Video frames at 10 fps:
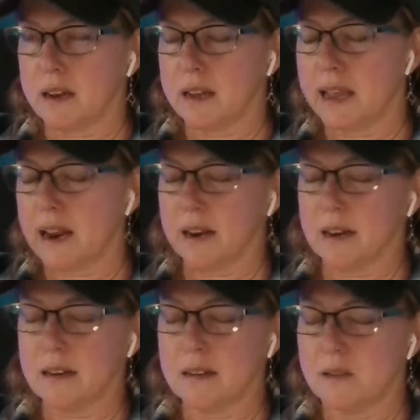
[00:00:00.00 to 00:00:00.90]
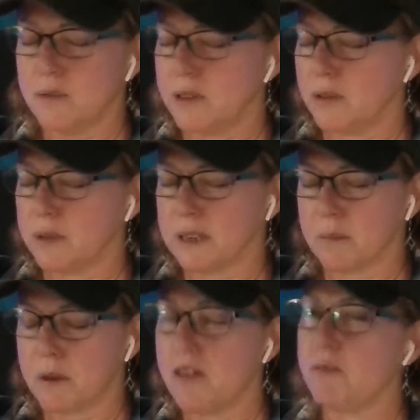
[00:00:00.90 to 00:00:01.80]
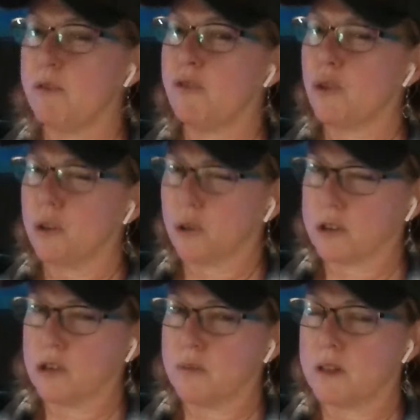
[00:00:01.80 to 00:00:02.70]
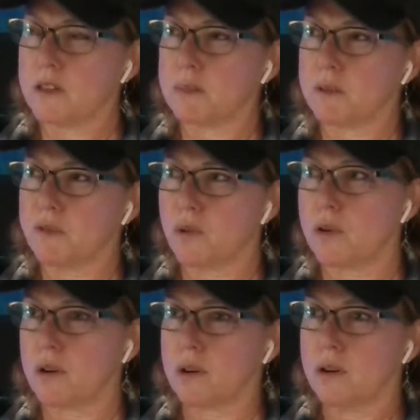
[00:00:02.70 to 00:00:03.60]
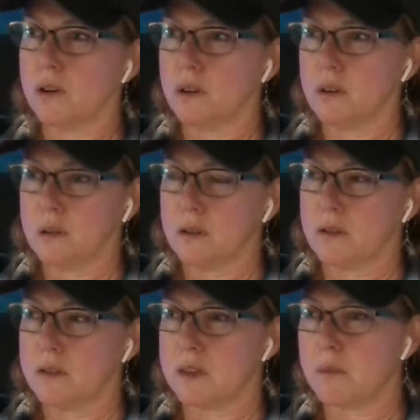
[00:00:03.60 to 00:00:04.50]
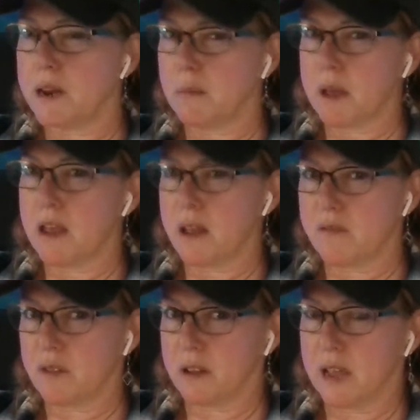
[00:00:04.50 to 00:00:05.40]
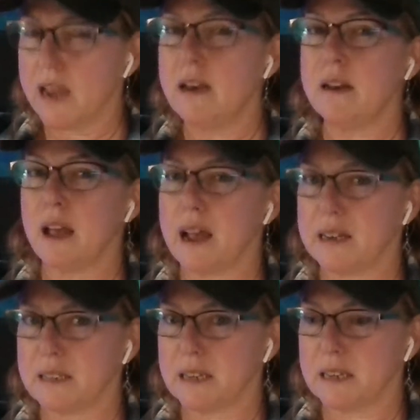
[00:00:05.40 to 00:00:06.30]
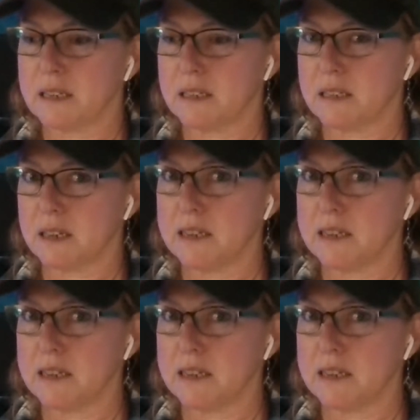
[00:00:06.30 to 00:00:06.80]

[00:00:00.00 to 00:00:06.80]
And again, it was a month before or 2 months before somebody may have gained access